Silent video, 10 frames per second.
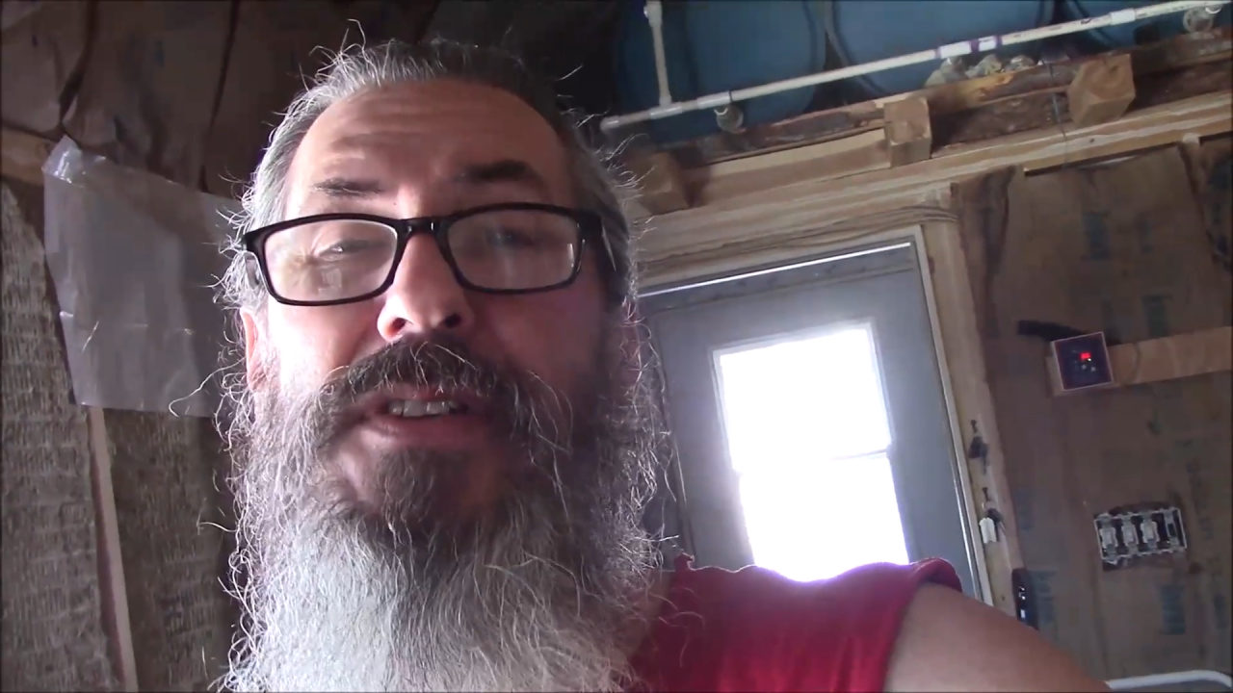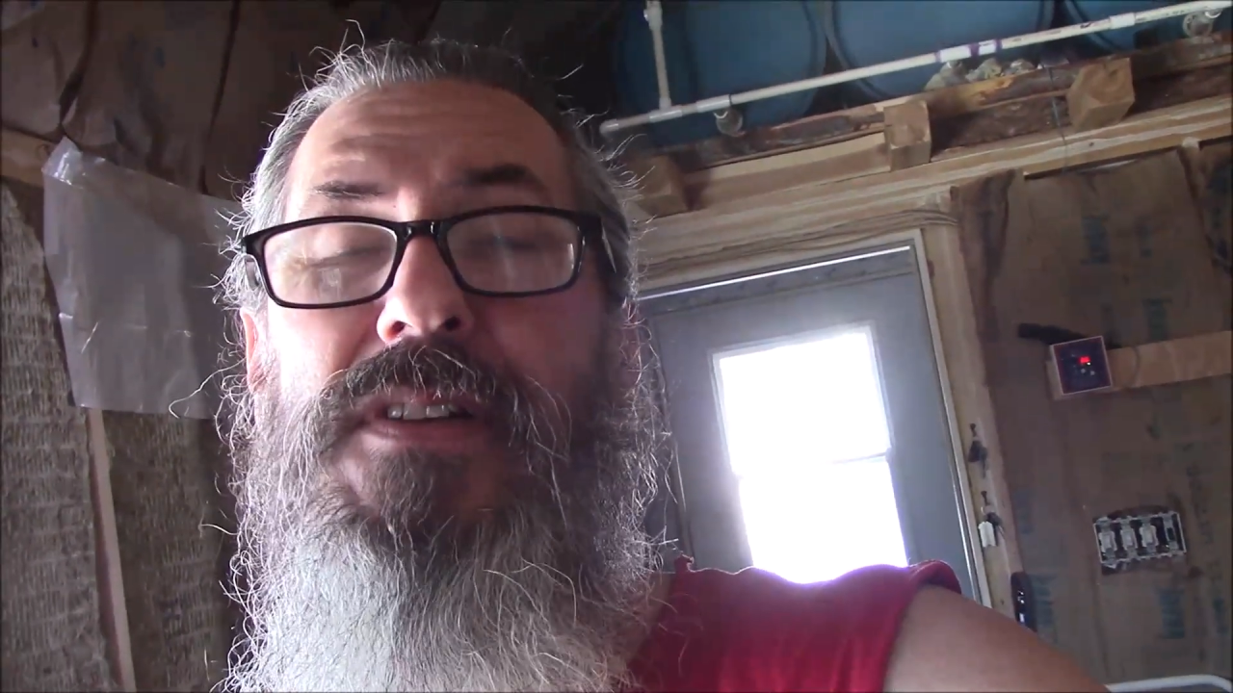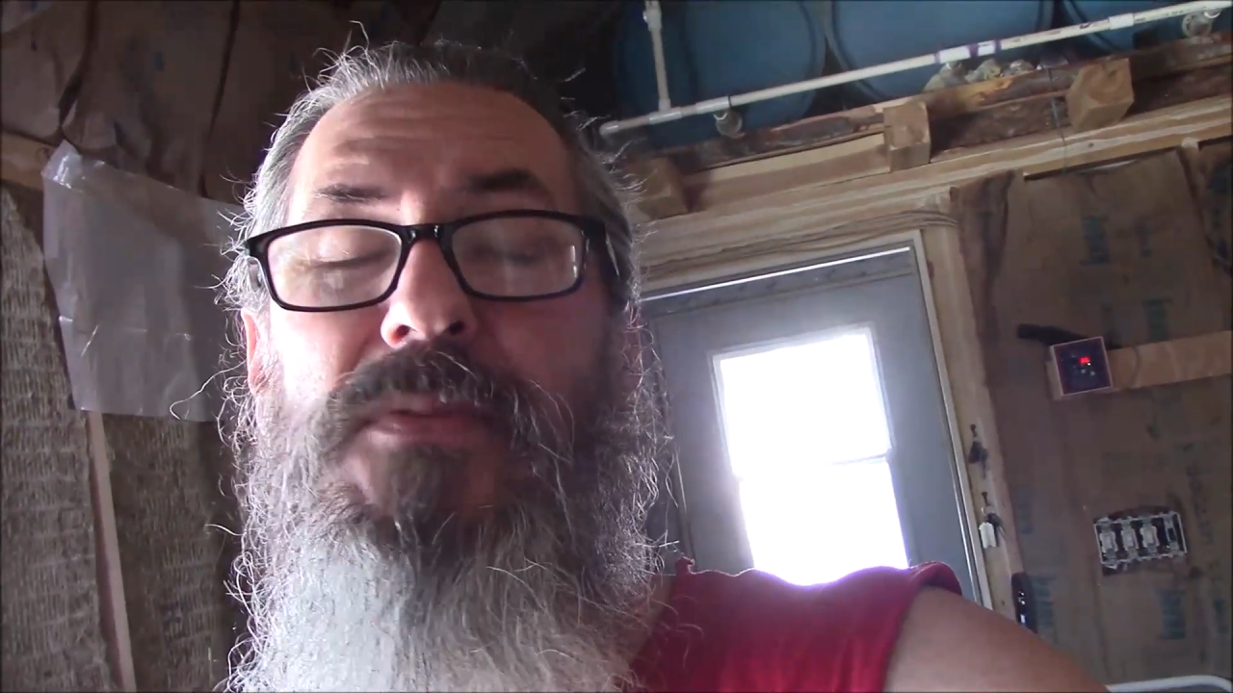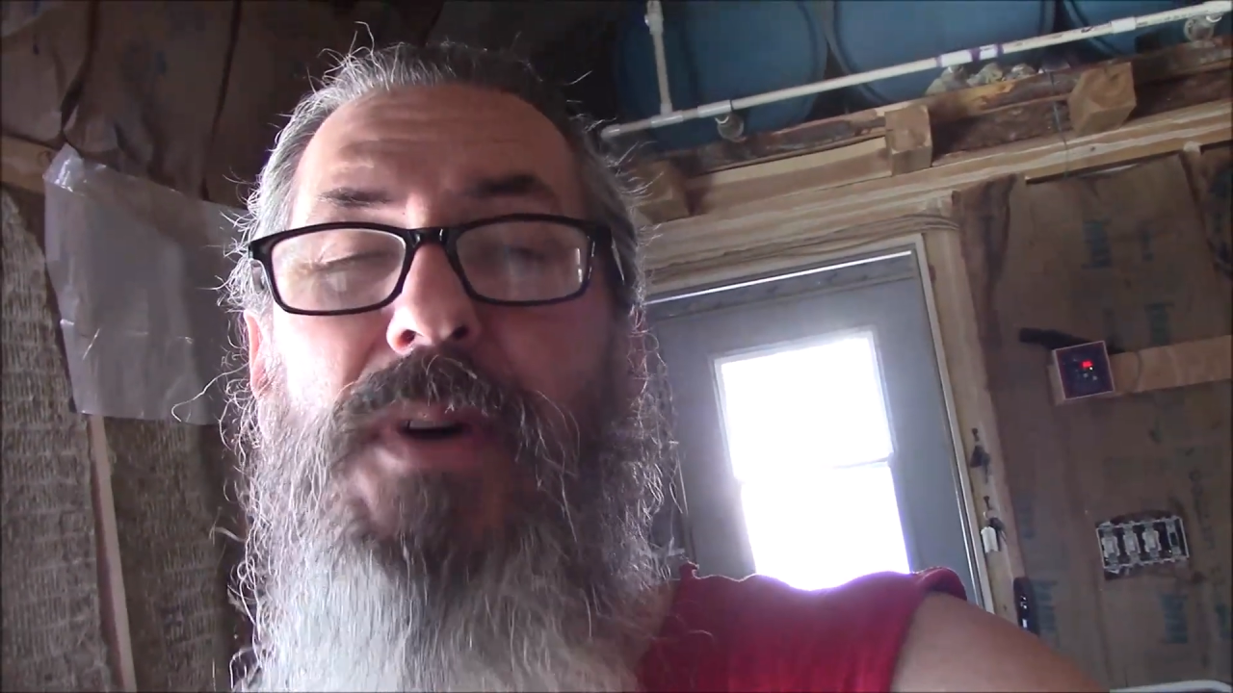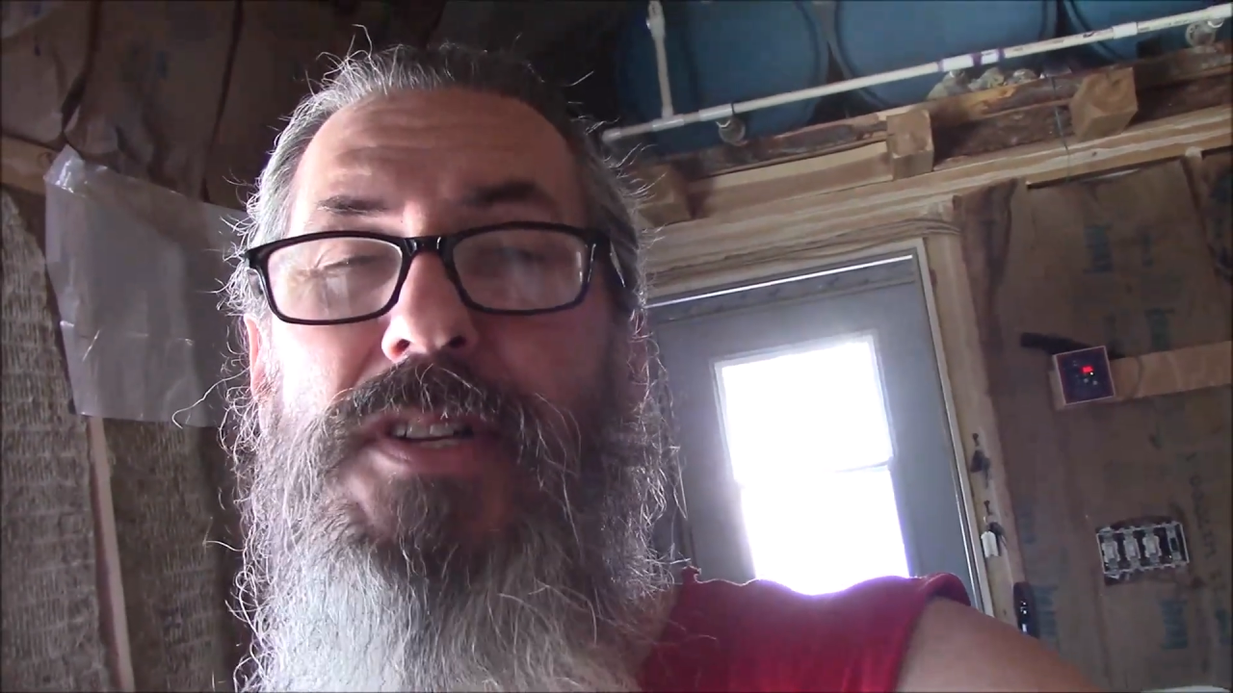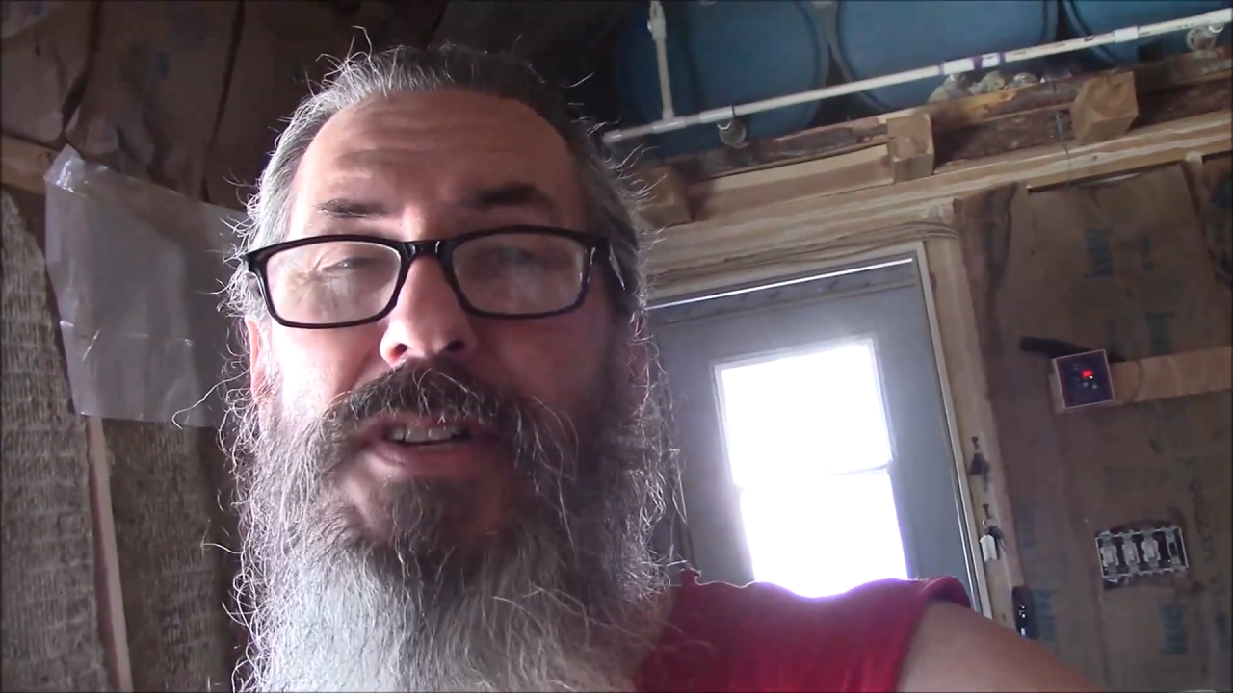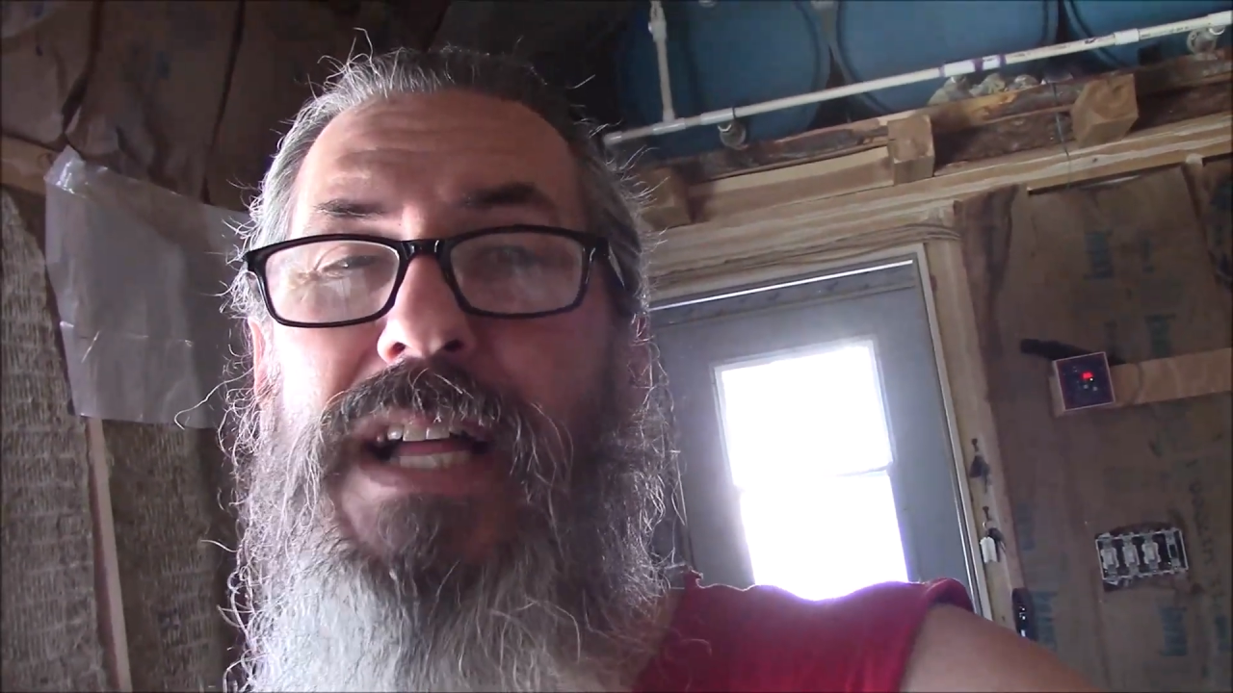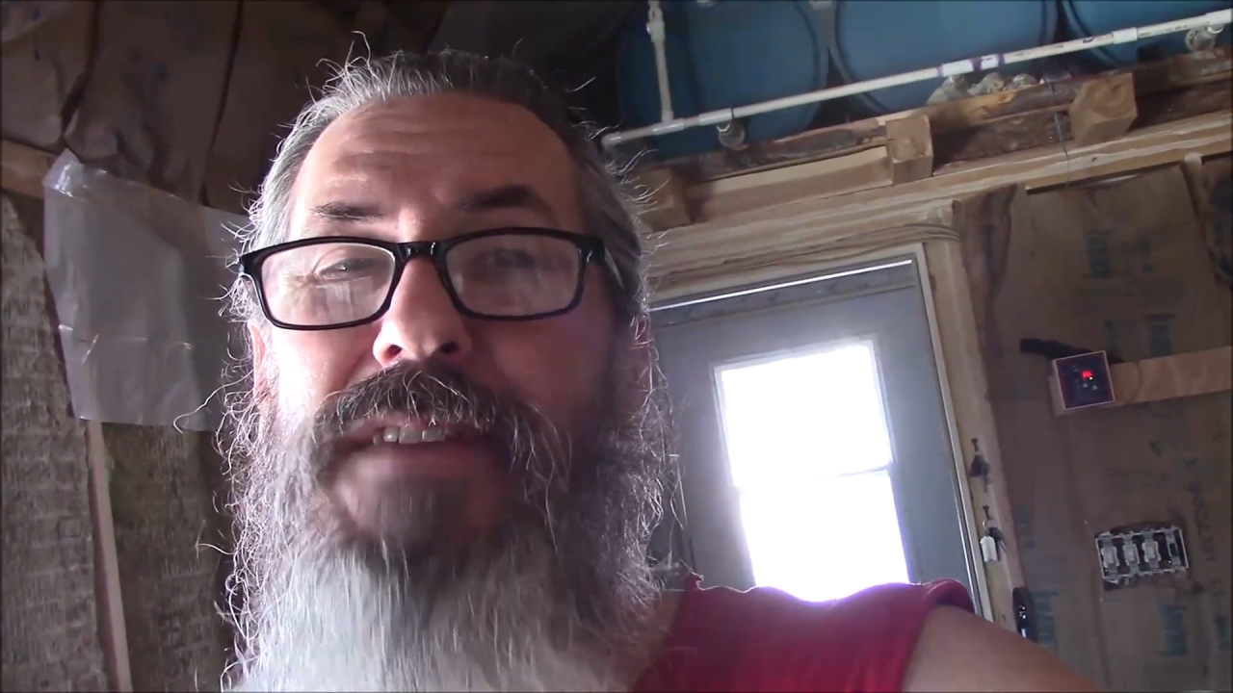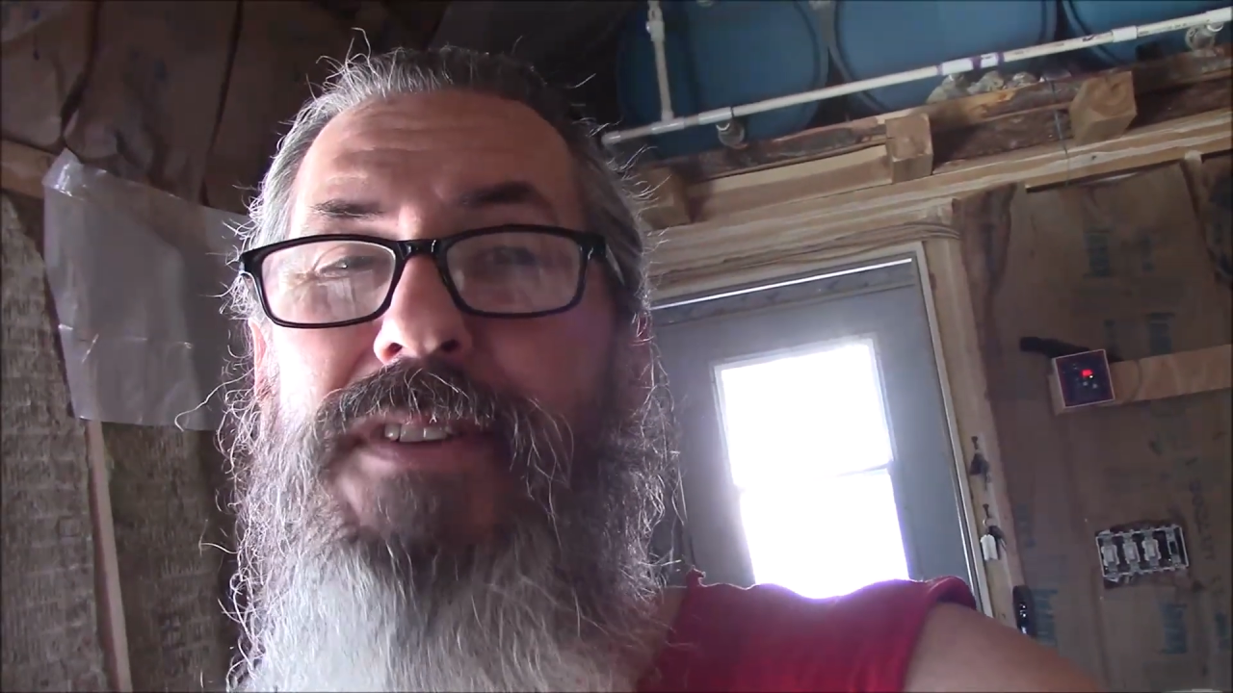You can watch and laugh